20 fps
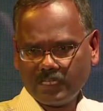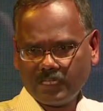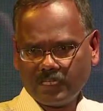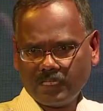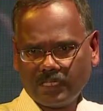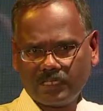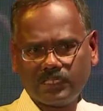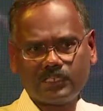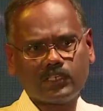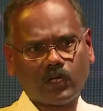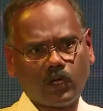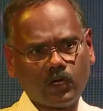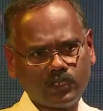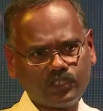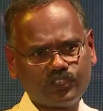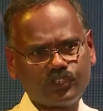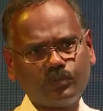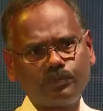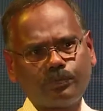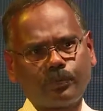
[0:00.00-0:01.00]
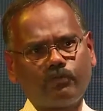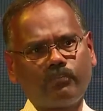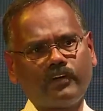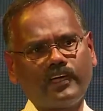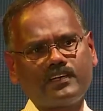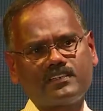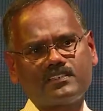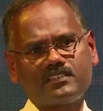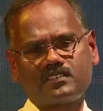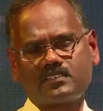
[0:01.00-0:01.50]
And it also
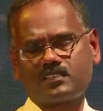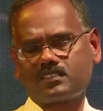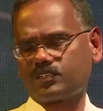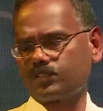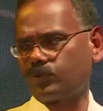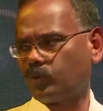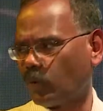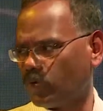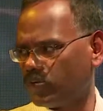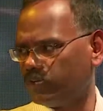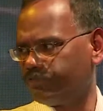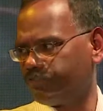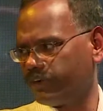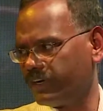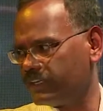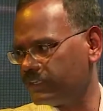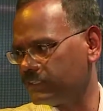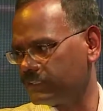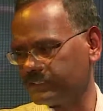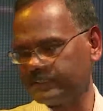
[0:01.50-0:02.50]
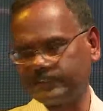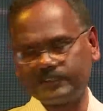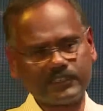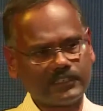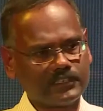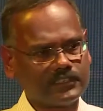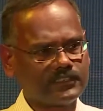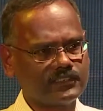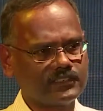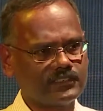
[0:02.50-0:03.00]
provides qualified
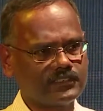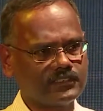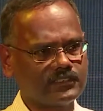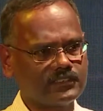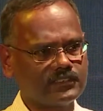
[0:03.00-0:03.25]
teachers.